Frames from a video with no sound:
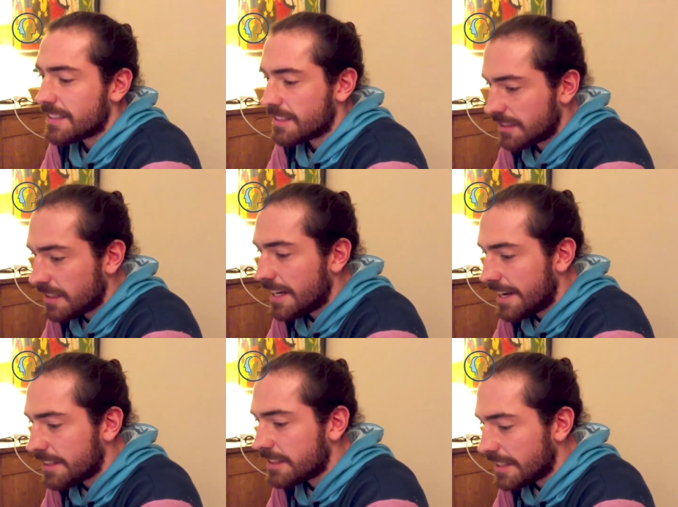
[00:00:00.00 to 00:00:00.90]
Yes,
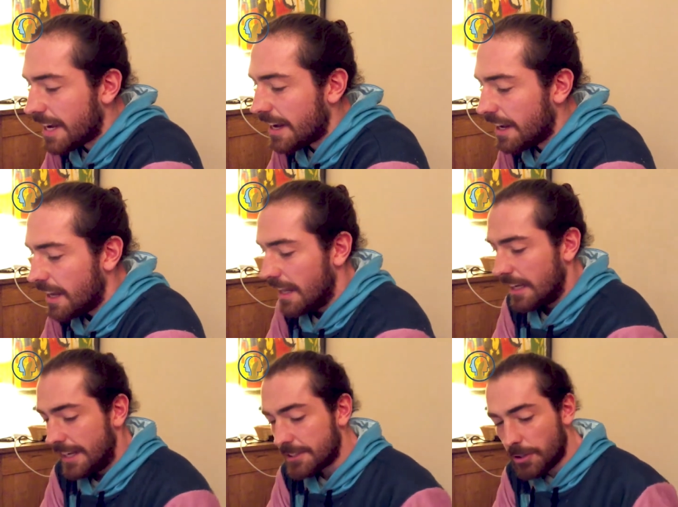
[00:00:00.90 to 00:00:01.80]
yes, yeah.
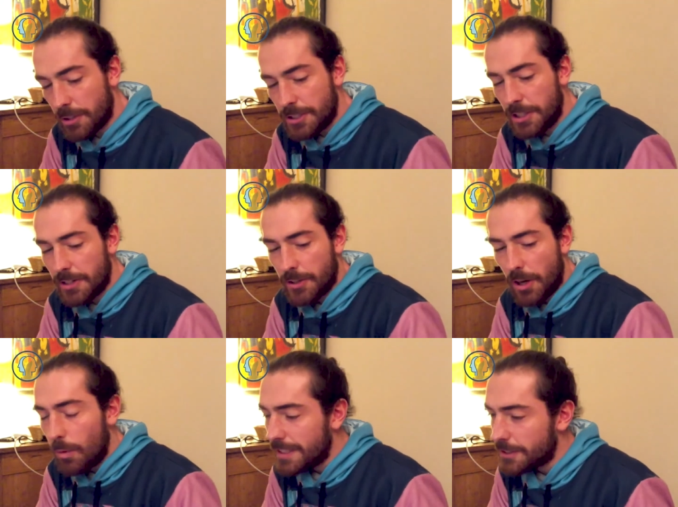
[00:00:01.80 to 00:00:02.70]
And so, could you
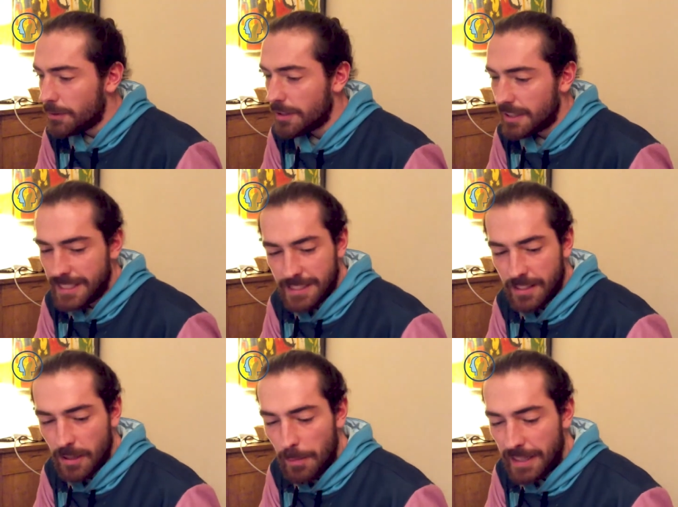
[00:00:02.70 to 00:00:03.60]
go into a
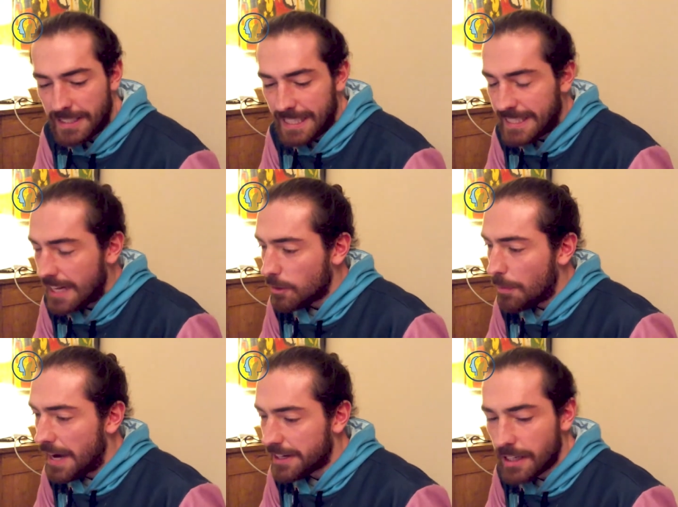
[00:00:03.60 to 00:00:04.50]
into a bit of detail
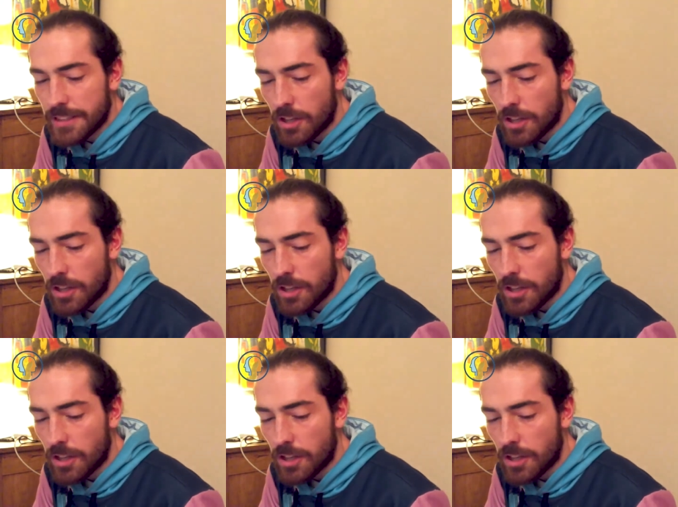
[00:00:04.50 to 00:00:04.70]
about a,